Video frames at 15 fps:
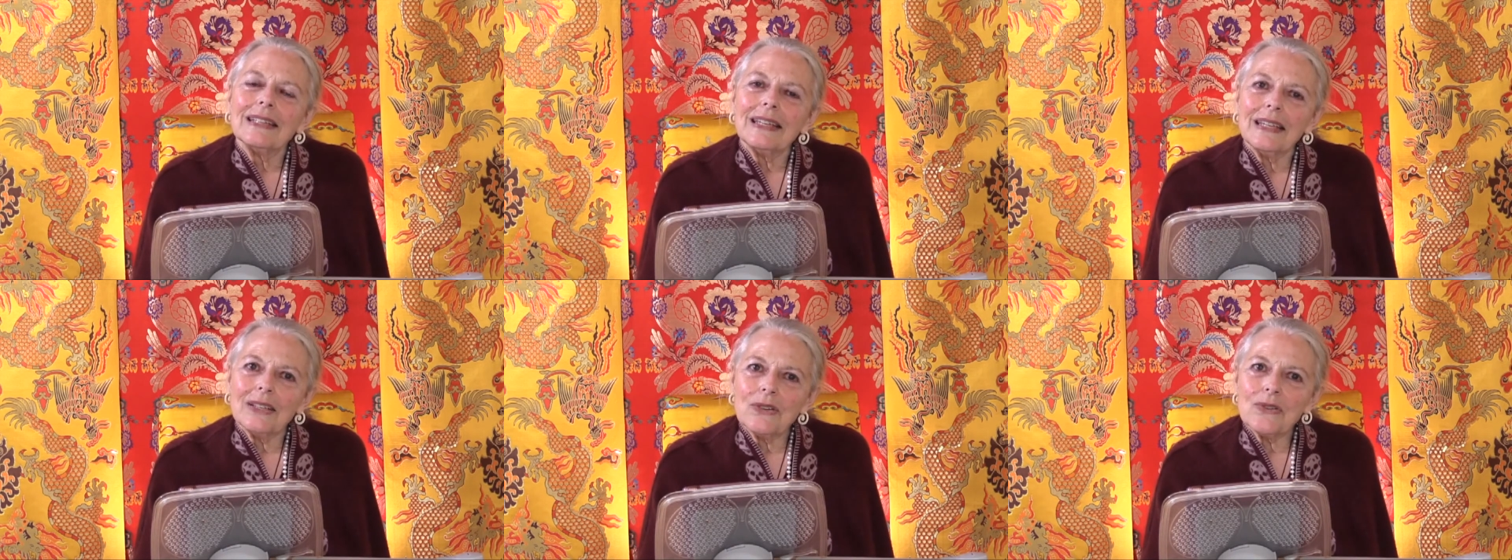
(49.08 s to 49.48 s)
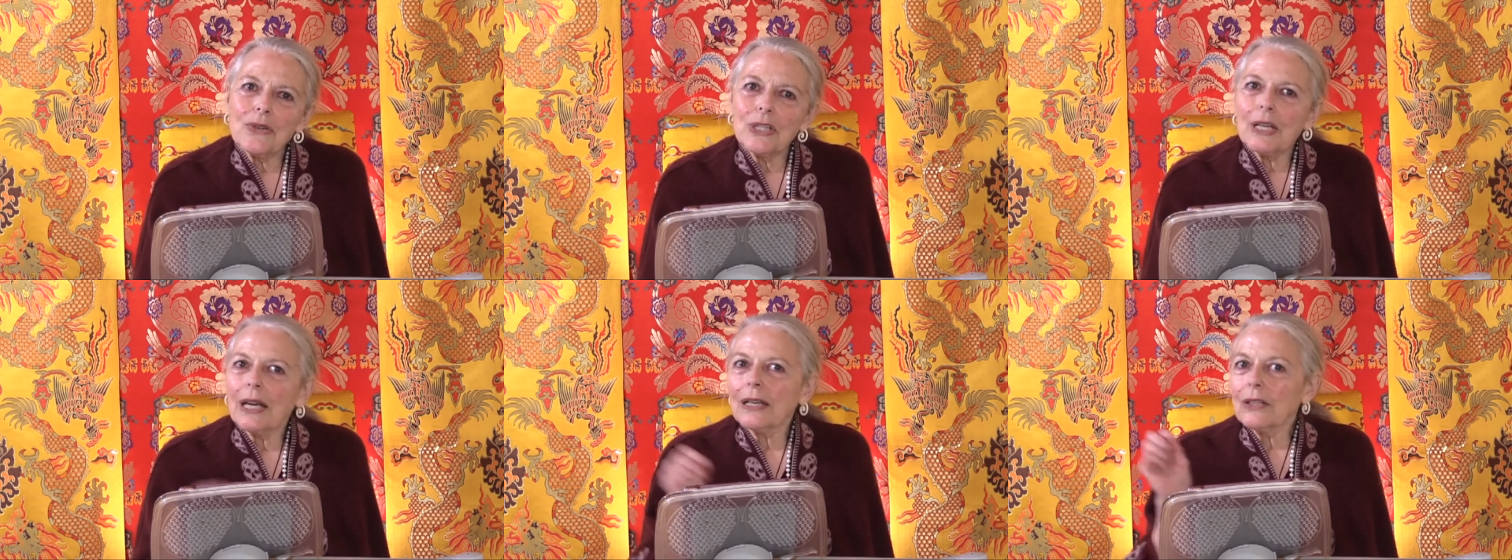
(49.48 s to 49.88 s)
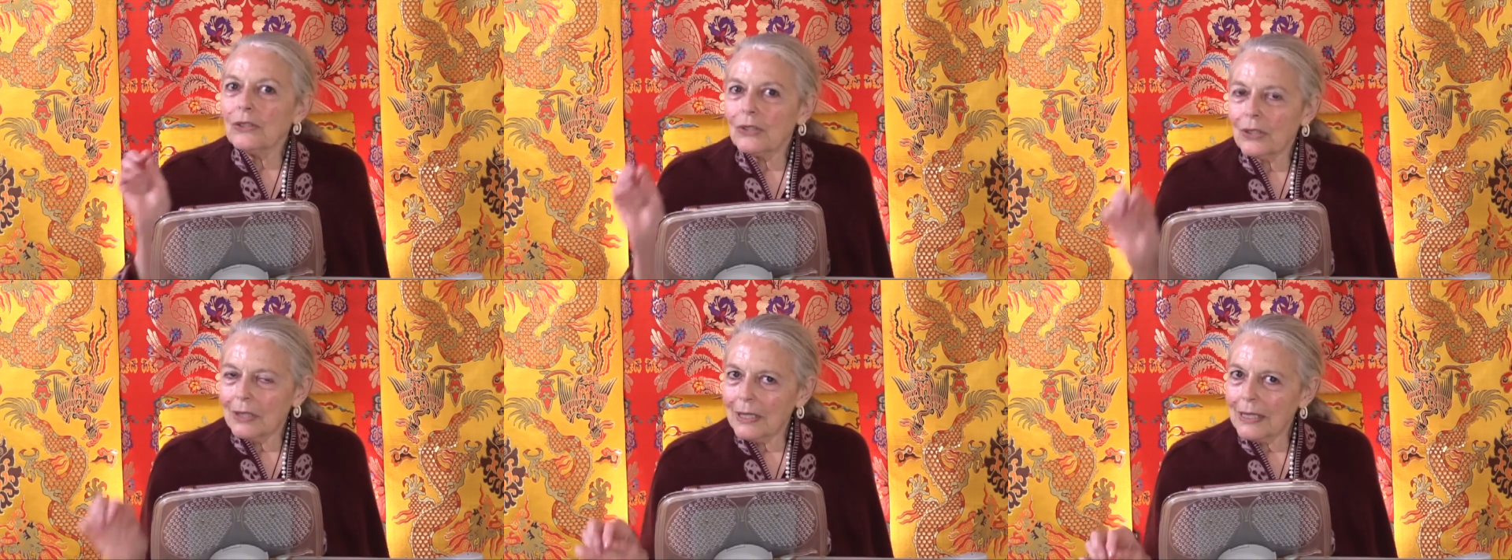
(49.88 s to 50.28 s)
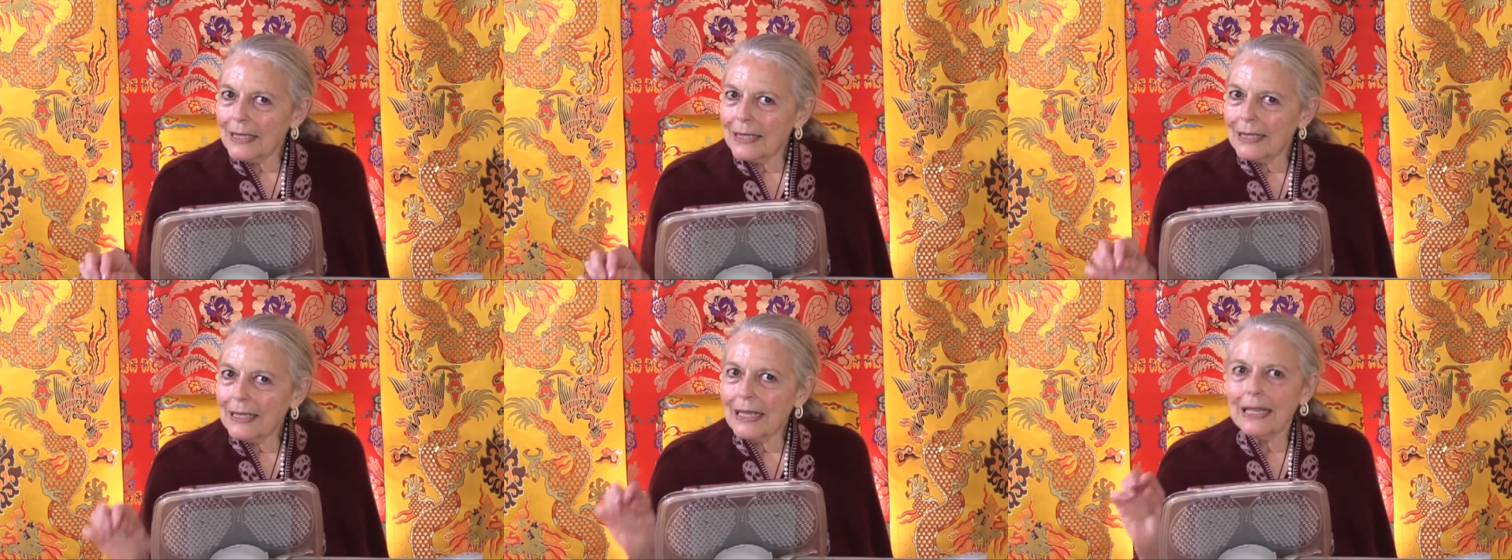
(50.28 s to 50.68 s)
introduction, the
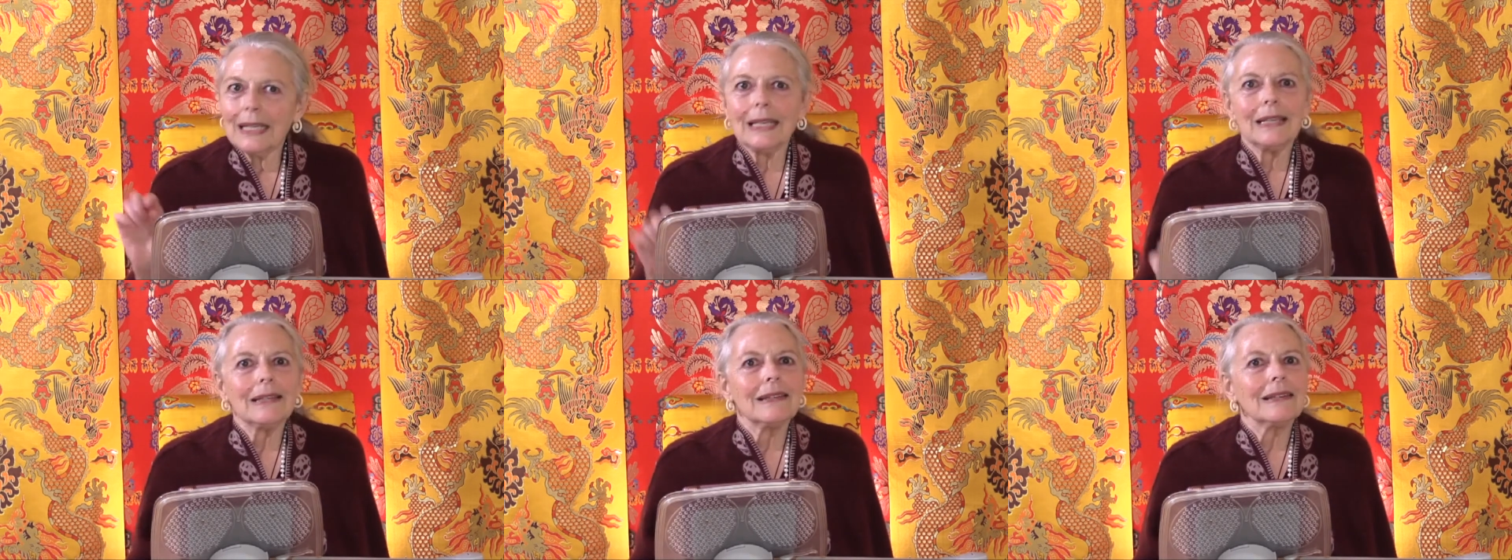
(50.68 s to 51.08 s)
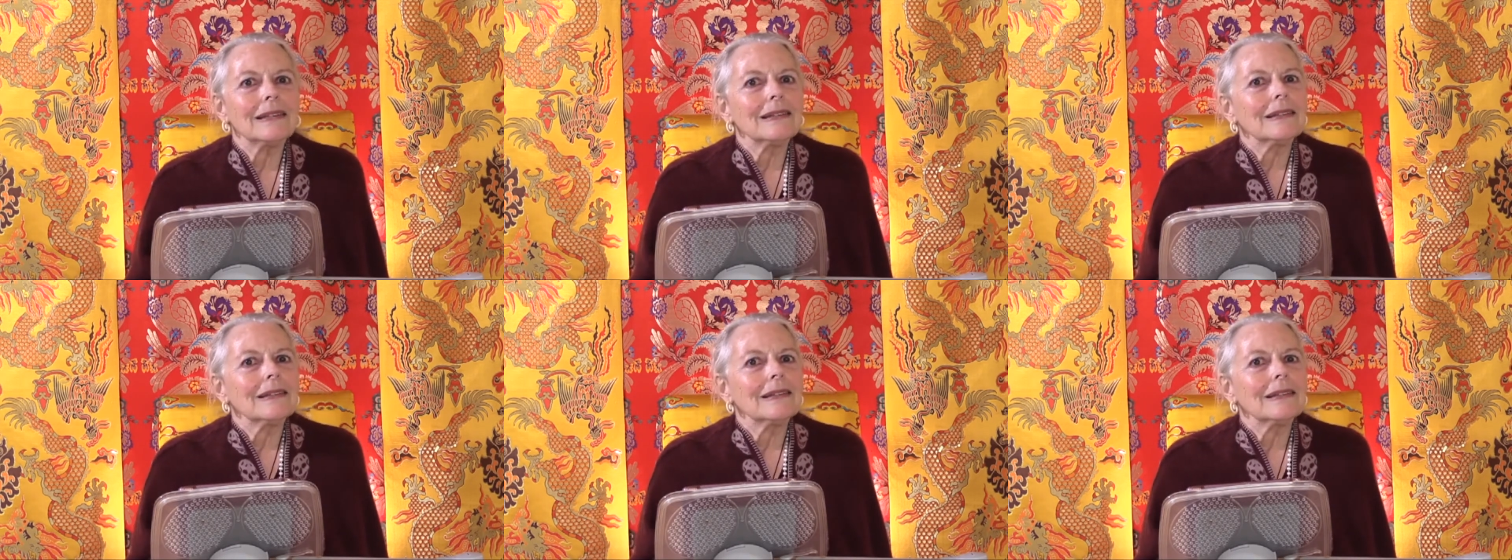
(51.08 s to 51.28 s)
seed,